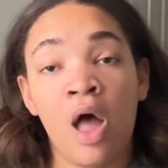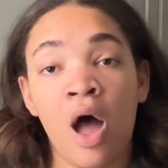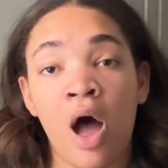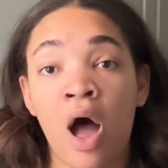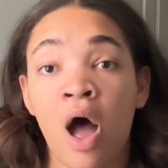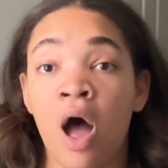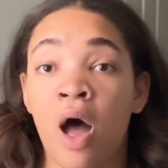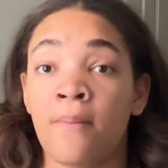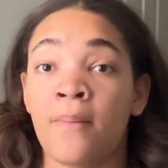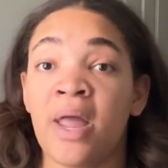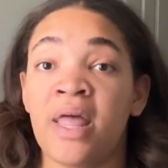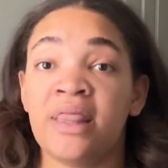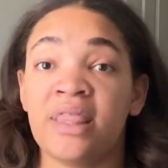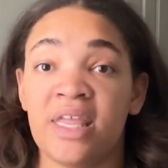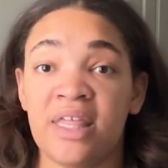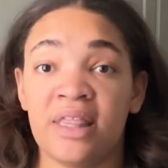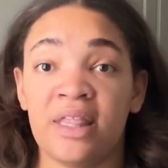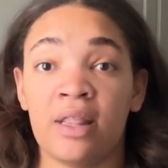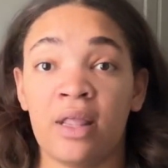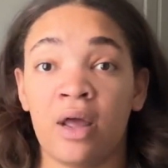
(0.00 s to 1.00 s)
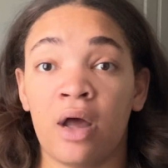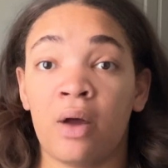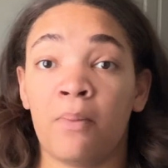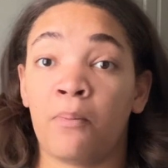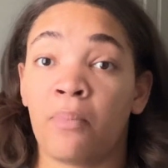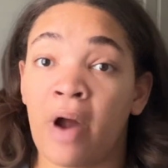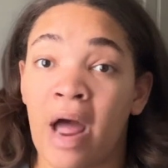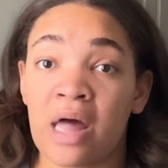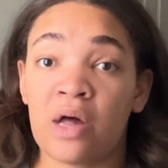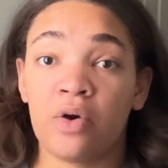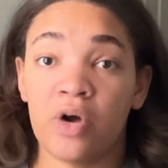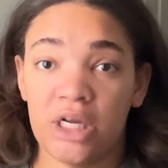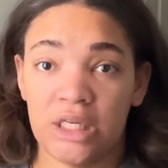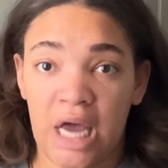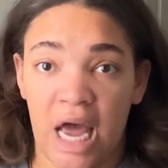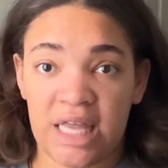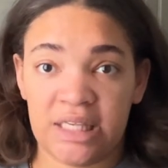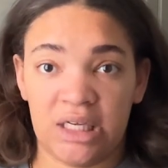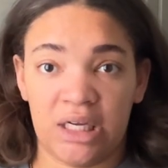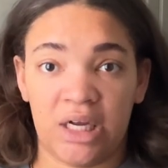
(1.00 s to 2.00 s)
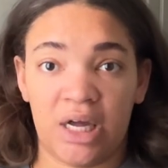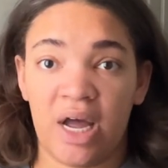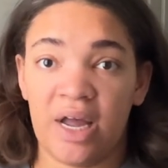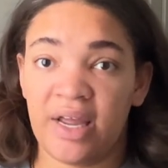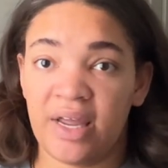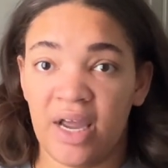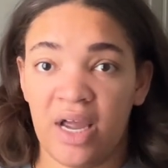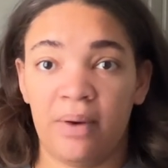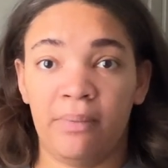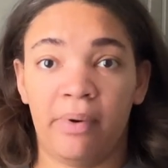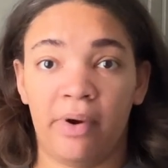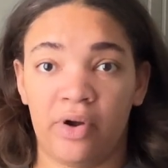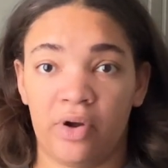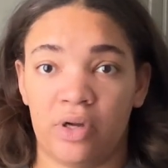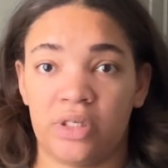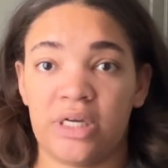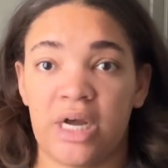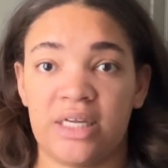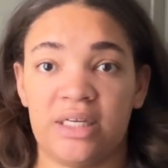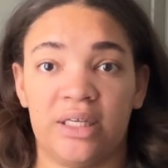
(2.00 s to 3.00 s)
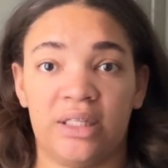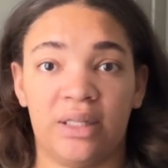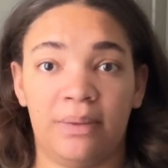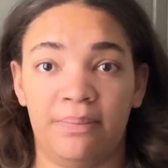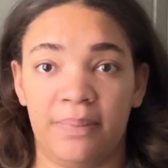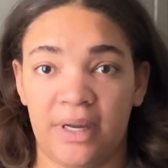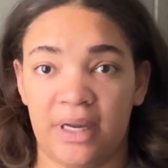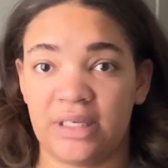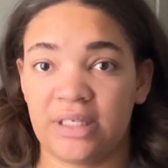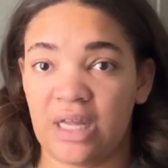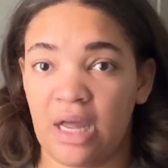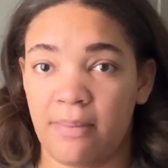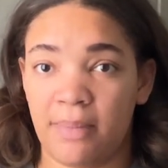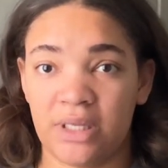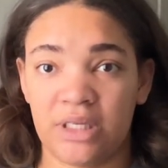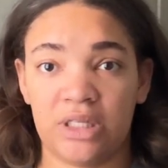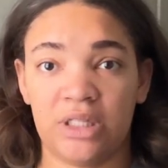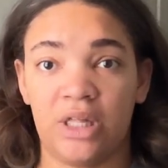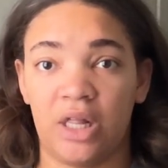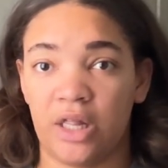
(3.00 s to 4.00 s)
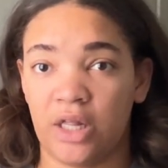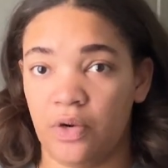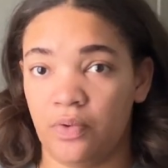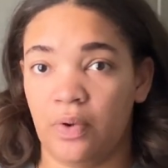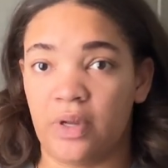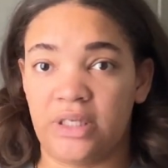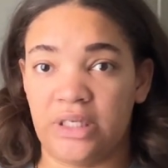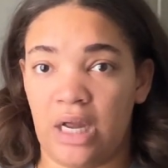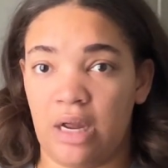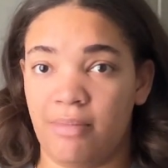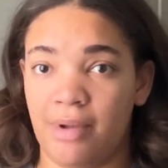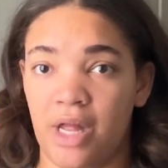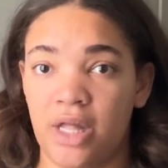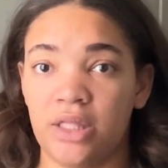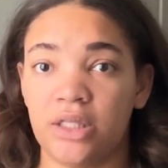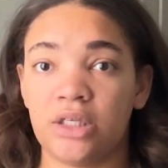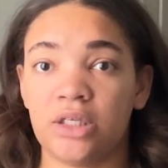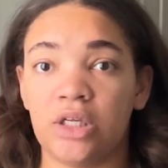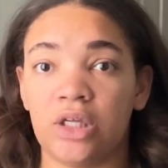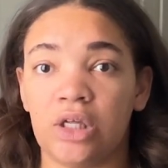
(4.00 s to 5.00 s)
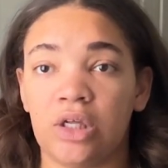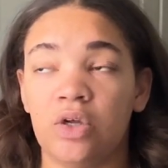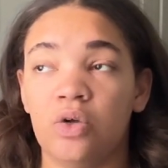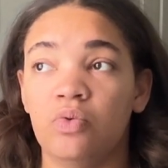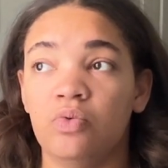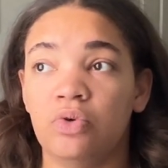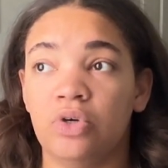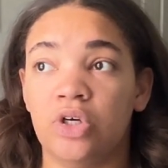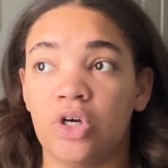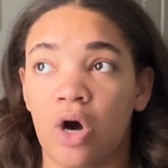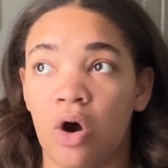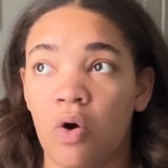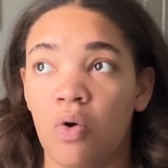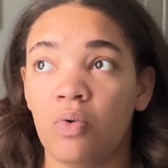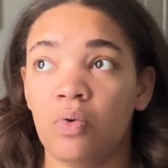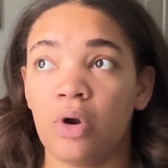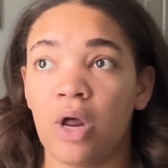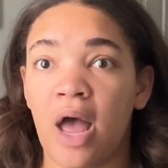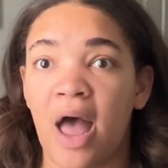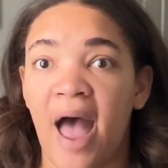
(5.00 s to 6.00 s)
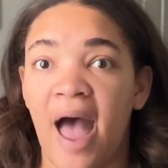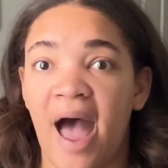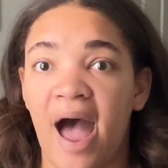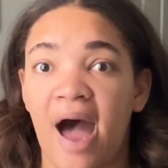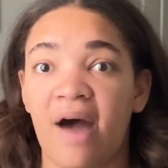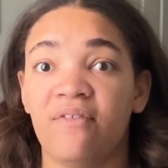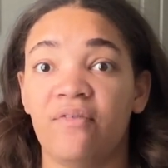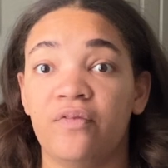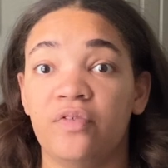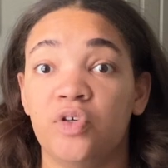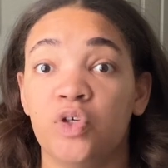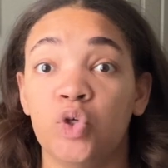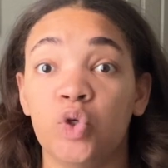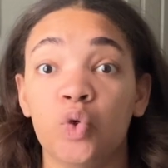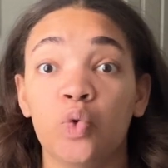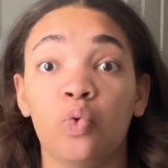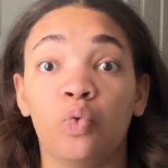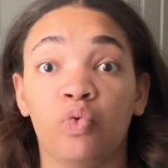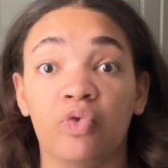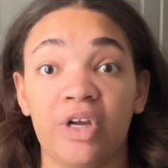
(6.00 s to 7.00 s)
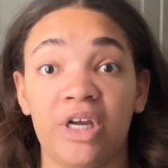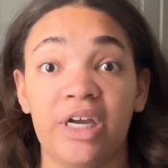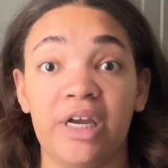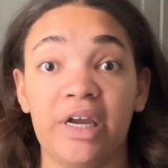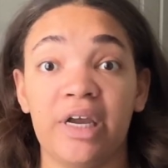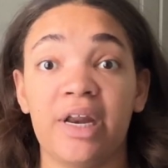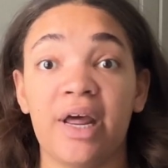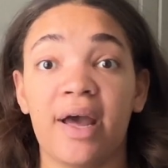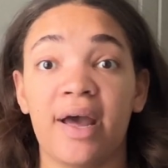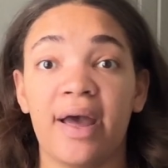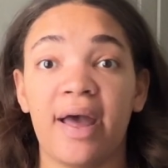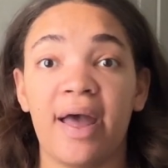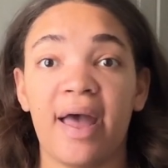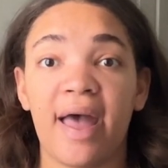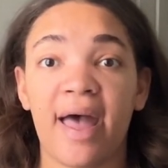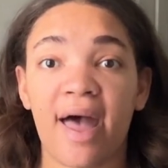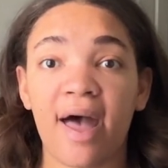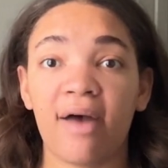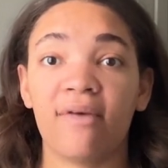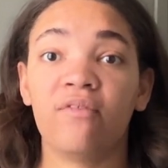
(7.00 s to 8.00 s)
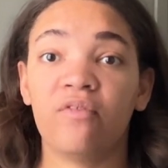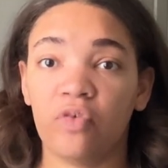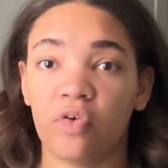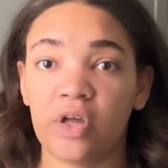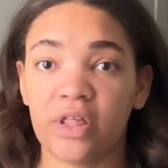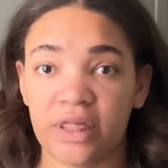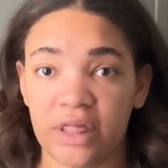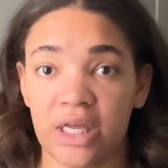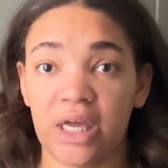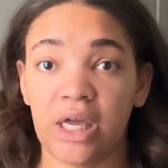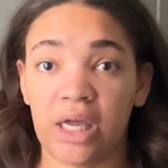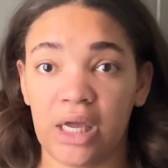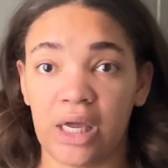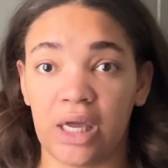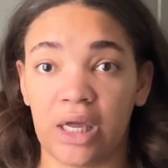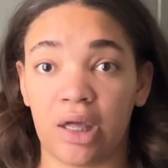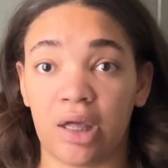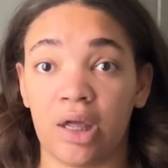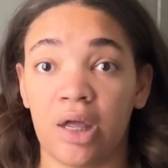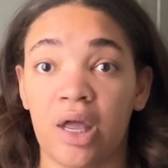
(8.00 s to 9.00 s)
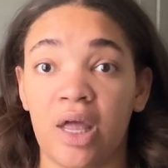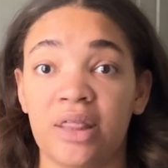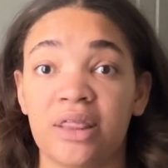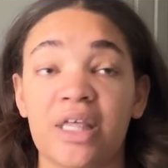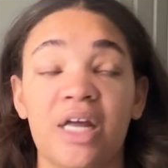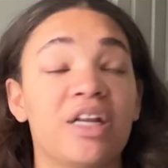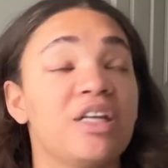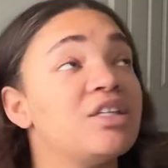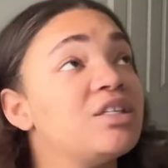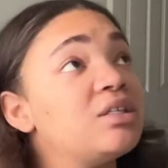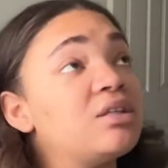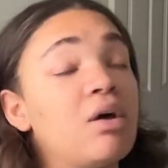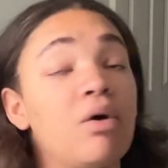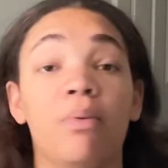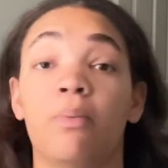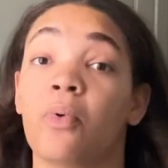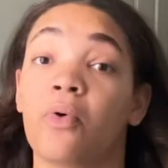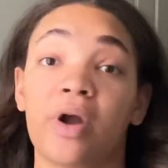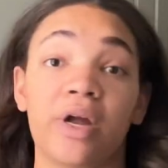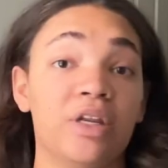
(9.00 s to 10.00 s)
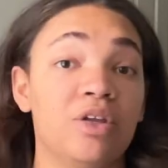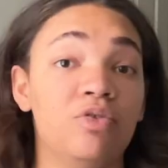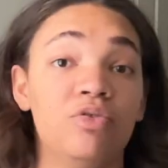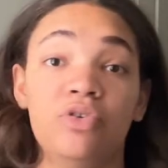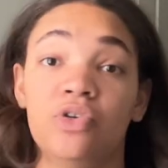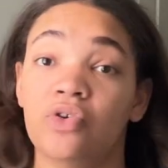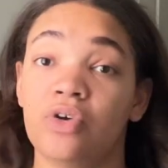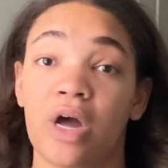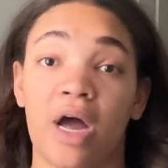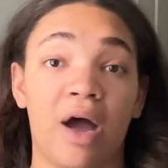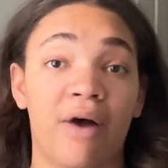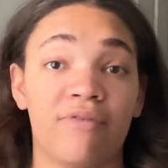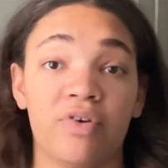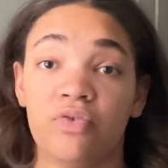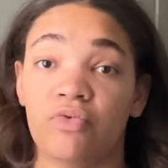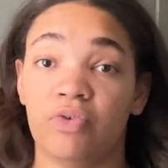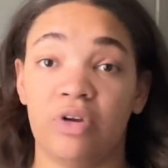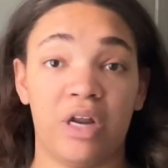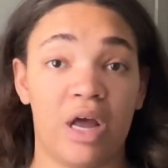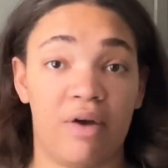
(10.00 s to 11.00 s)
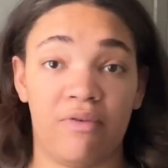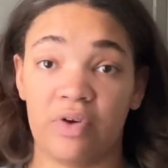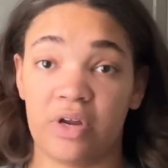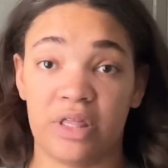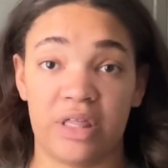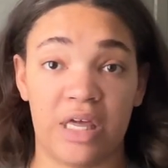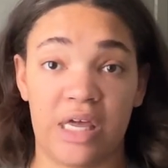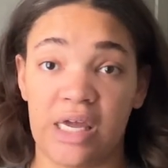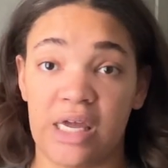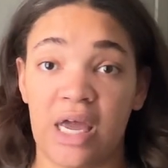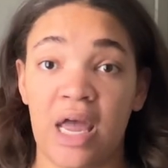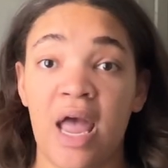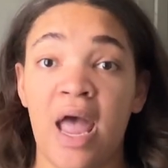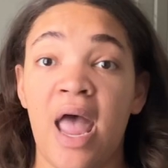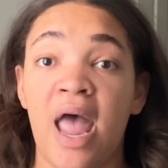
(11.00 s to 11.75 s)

And then prioritizing the big assignments and the little assignments. You don't have to read everything. That is so important. You do not have to read everything.